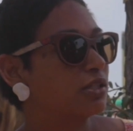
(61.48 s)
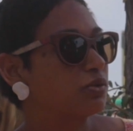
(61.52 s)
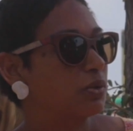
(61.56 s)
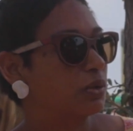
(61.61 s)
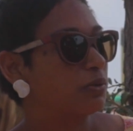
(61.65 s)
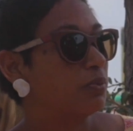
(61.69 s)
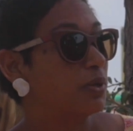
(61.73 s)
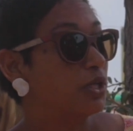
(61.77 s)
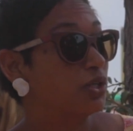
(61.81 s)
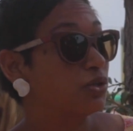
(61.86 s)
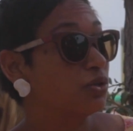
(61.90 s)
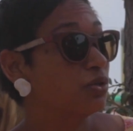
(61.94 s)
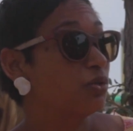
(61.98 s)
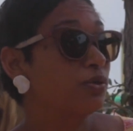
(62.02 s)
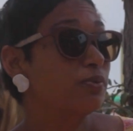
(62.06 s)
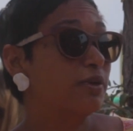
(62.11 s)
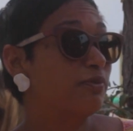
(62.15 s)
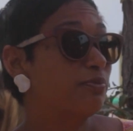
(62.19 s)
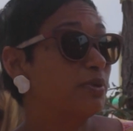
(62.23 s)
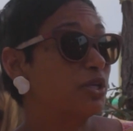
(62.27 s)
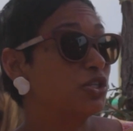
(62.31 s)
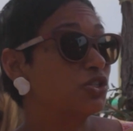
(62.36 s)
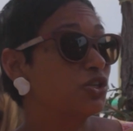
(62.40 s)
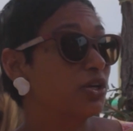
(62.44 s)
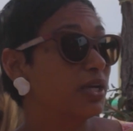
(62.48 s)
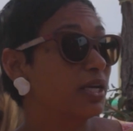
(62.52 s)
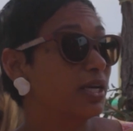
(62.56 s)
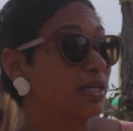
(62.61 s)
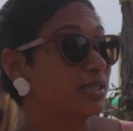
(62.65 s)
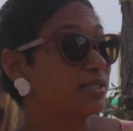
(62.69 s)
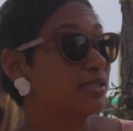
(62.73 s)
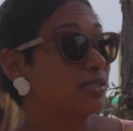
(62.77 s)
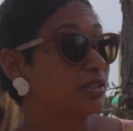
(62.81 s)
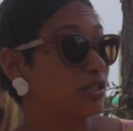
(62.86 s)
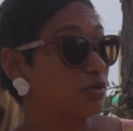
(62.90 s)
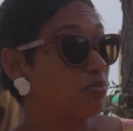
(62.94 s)
that's what we do. We've been
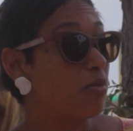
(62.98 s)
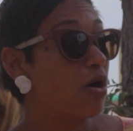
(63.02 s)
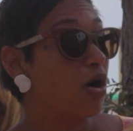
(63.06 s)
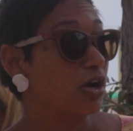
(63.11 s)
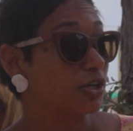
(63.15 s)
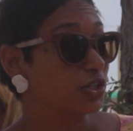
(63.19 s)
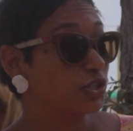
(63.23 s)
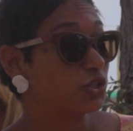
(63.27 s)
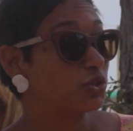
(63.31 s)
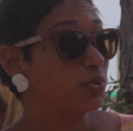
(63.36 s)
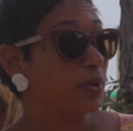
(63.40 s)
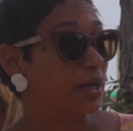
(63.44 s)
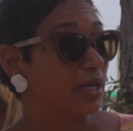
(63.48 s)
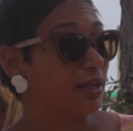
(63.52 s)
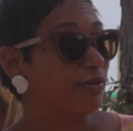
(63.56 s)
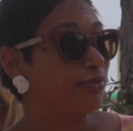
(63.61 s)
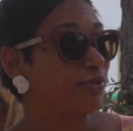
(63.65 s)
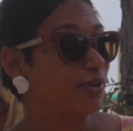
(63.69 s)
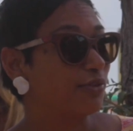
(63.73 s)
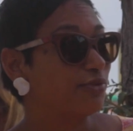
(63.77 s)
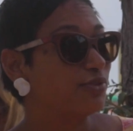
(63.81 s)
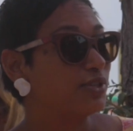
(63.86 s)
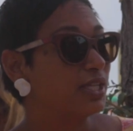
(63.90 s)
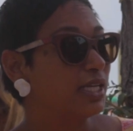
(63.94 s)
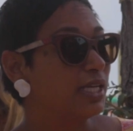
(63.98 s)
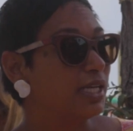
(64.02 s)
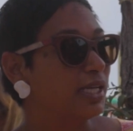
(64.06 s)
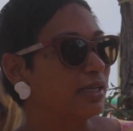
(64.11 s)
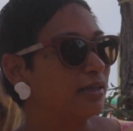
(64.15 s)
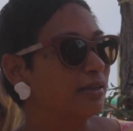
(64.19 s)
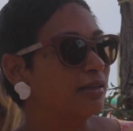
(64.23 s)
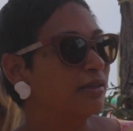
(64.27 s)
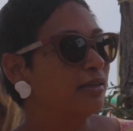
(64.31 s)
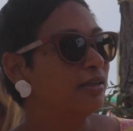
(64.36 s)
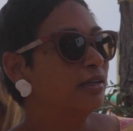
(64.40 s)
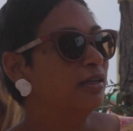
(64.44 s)
doing it since March
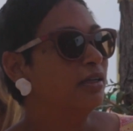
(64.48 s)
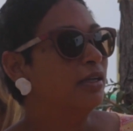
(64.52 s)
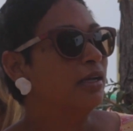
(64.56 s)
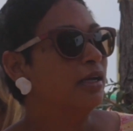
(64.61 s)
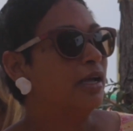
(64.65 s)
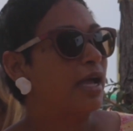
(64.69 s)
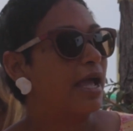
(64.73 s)
2015,